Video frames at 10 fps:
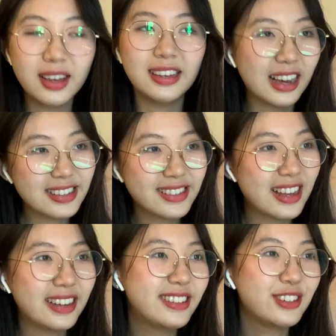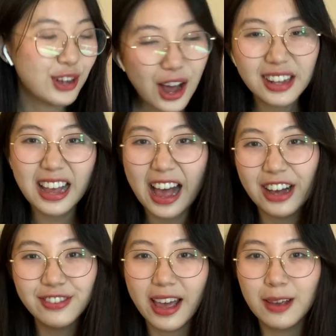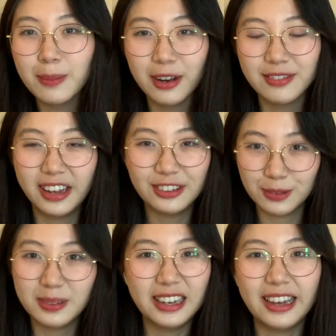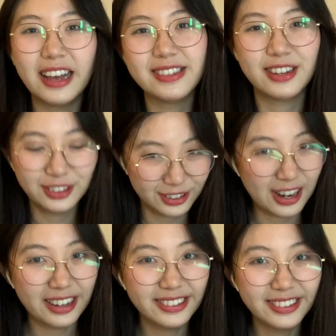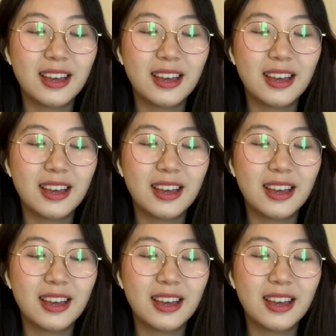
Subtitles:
Yes, I did not have a perfect GPA as undergrad.